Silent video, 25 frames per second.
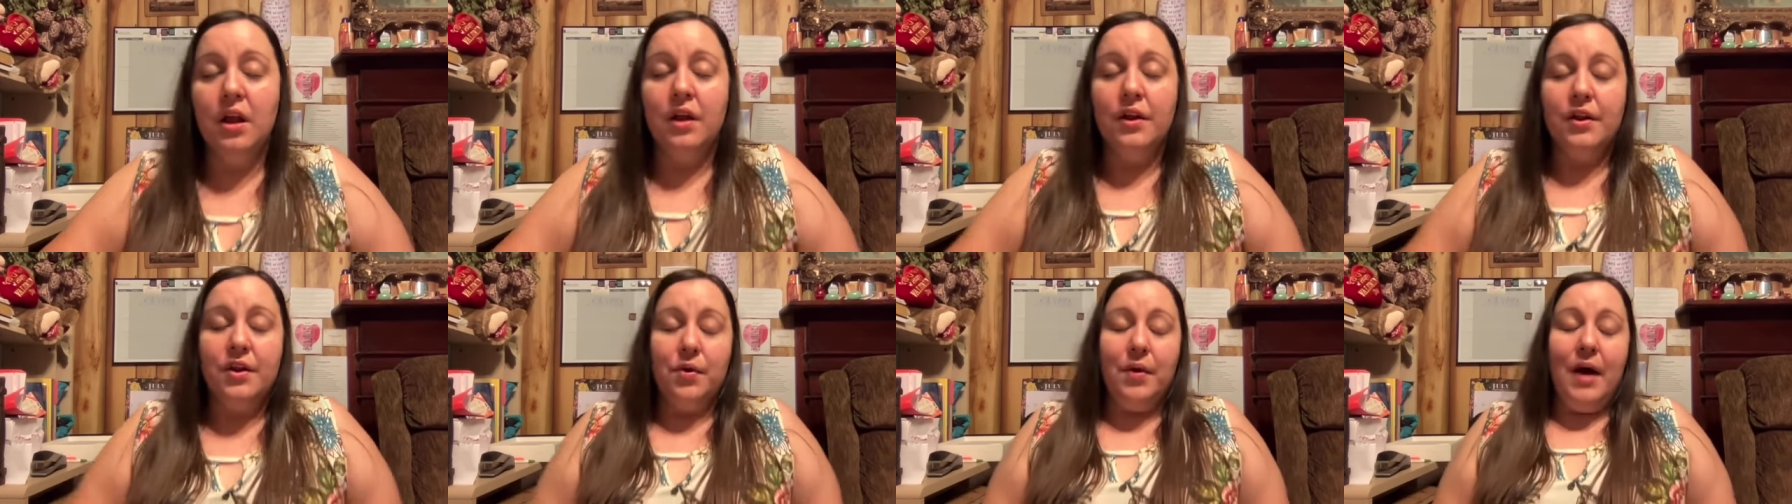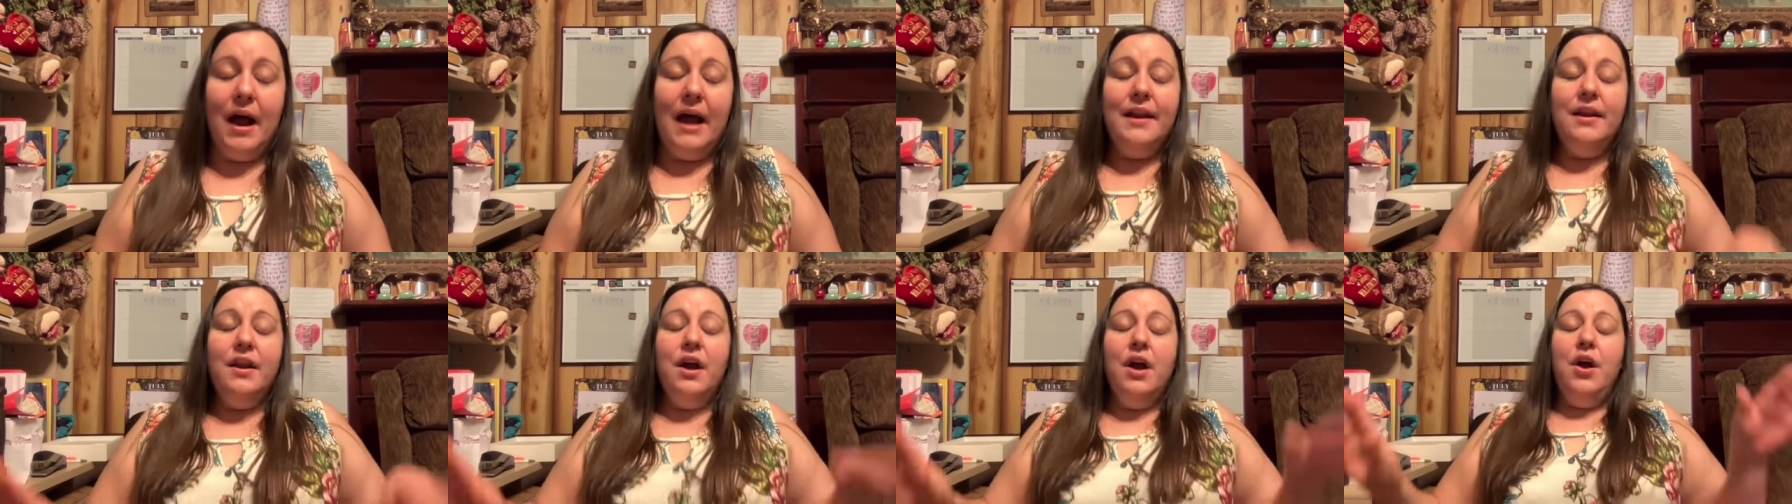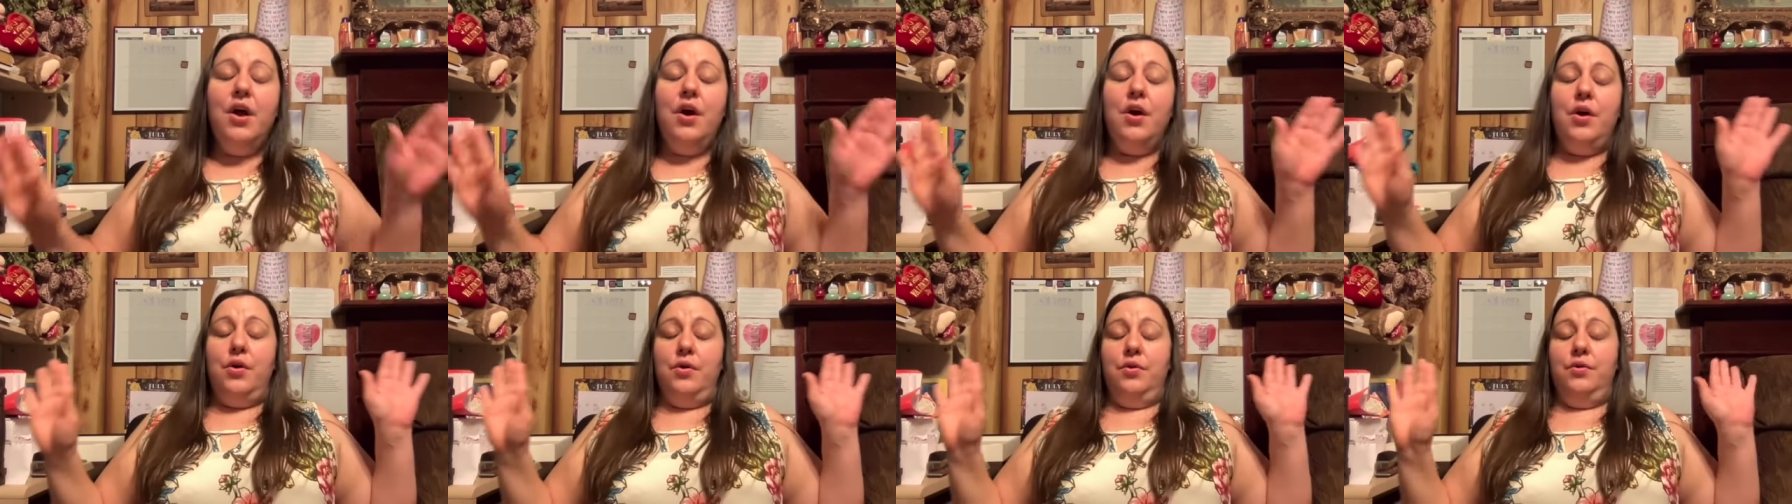So I
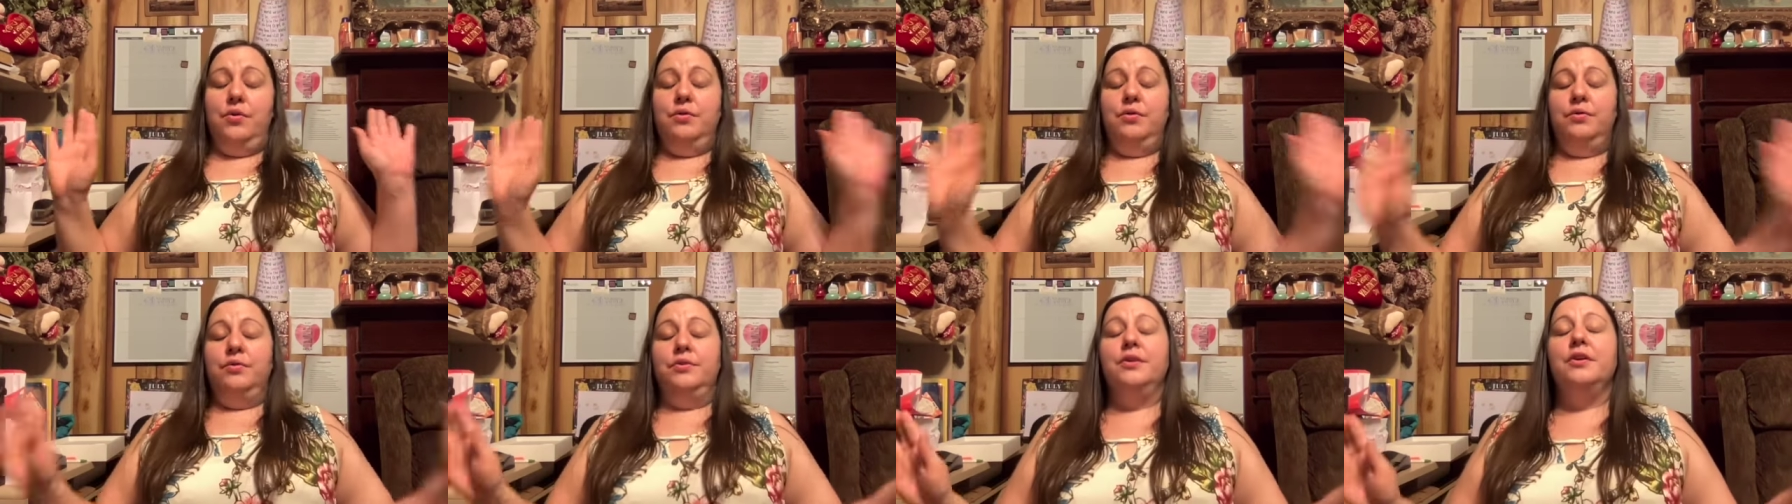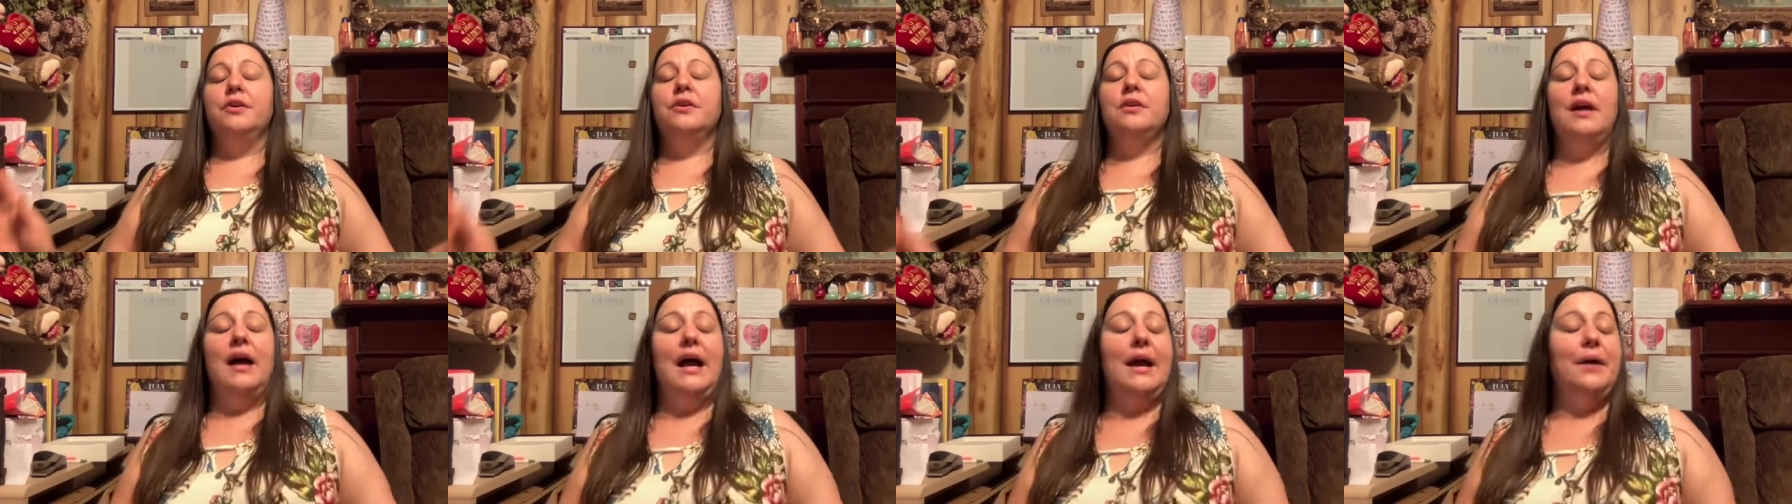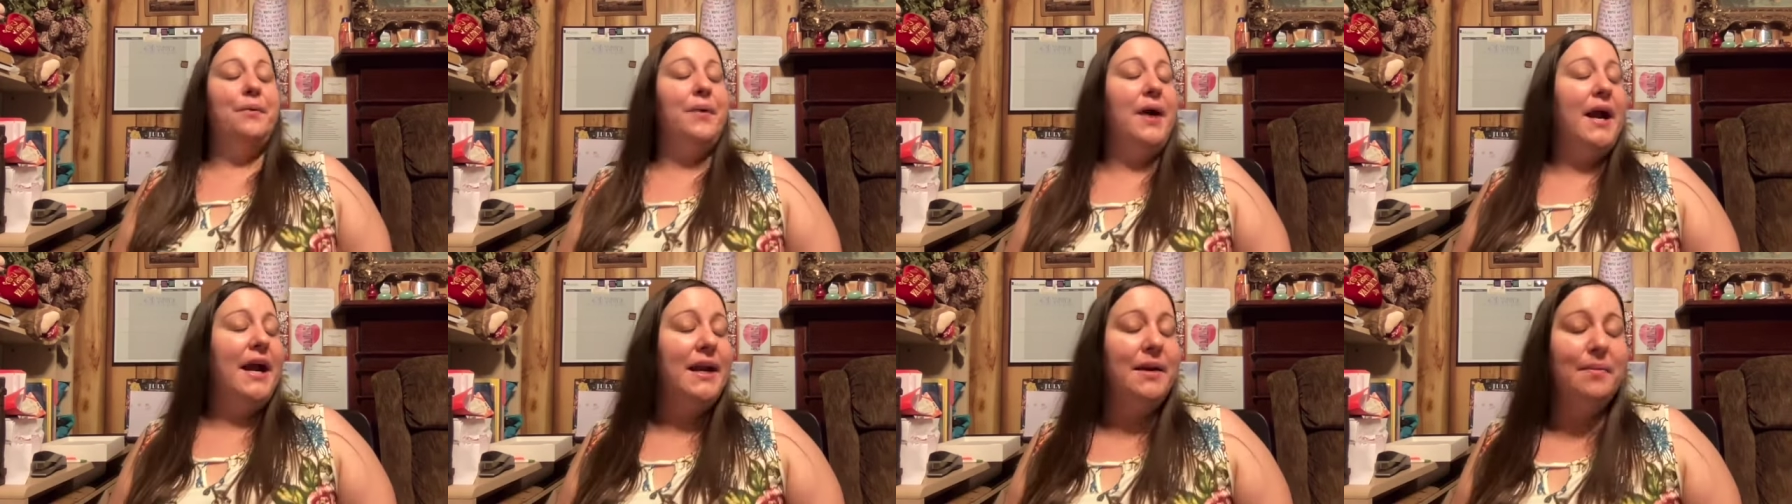know you're
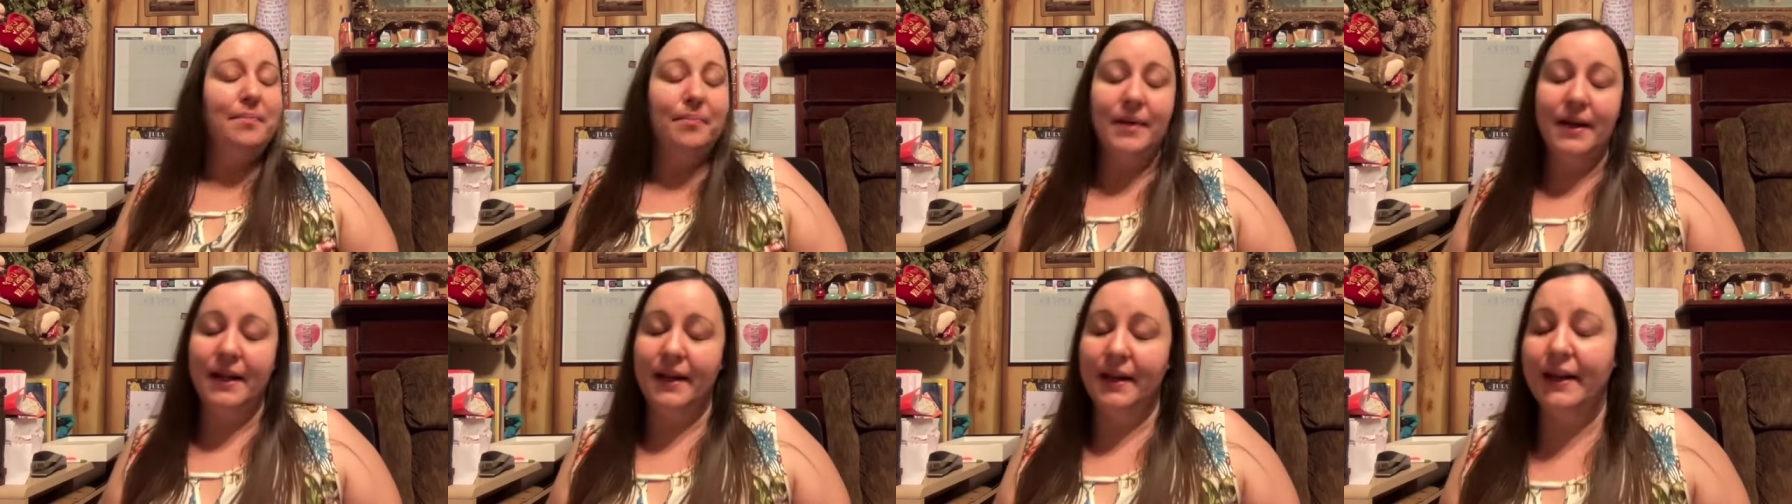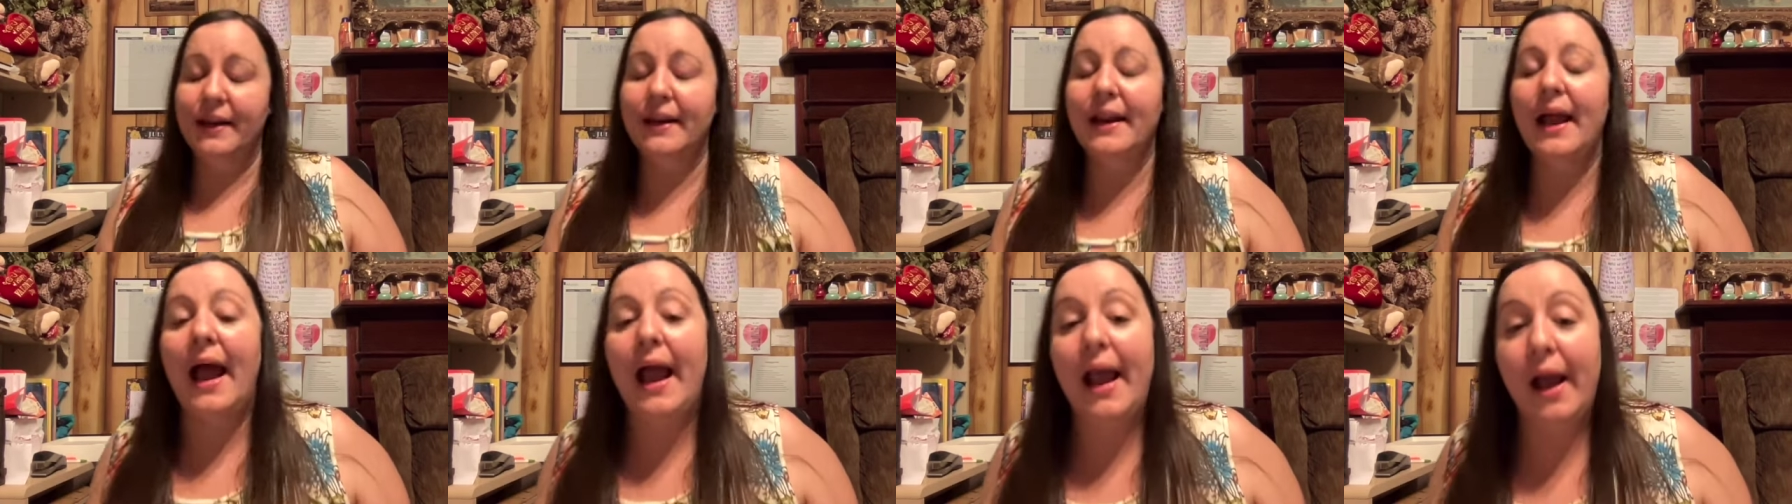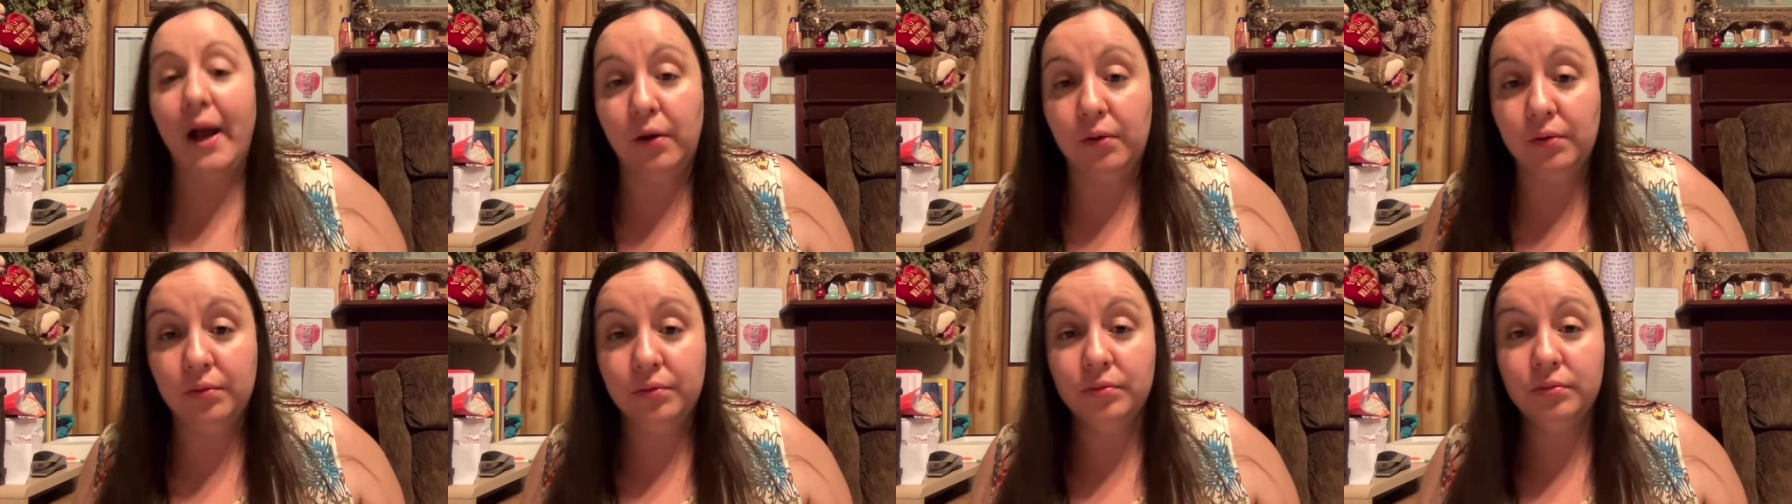like, wait a minute
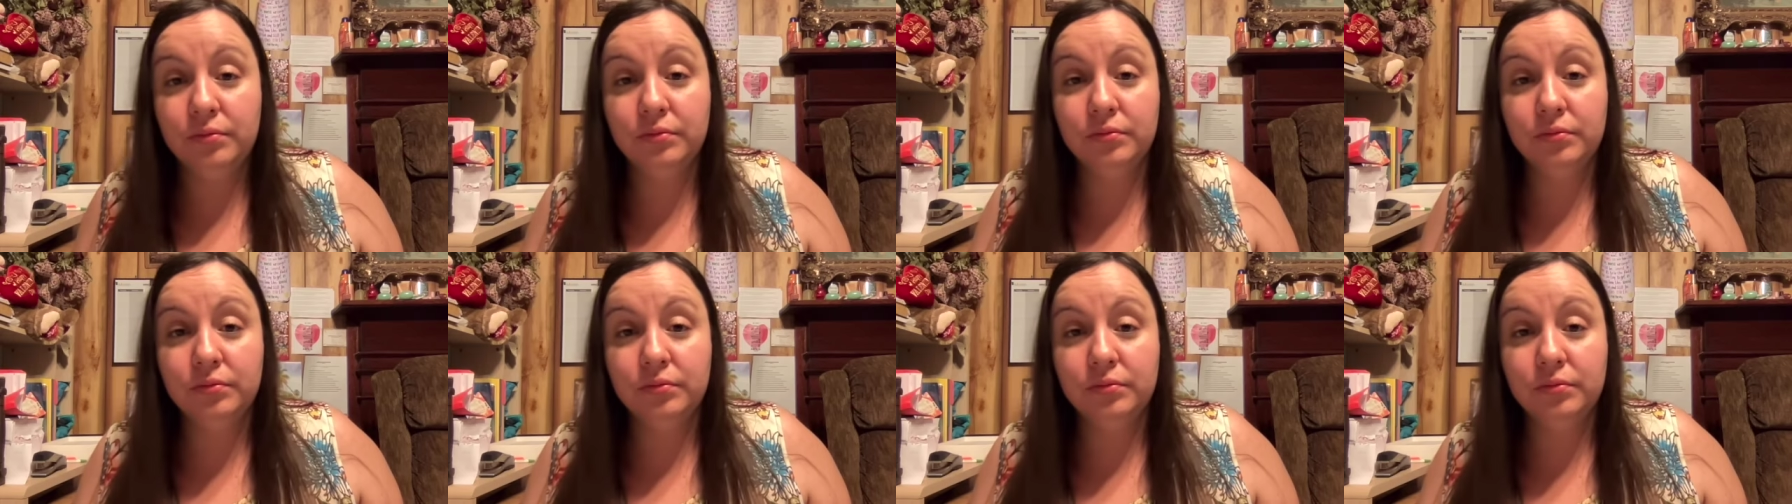now.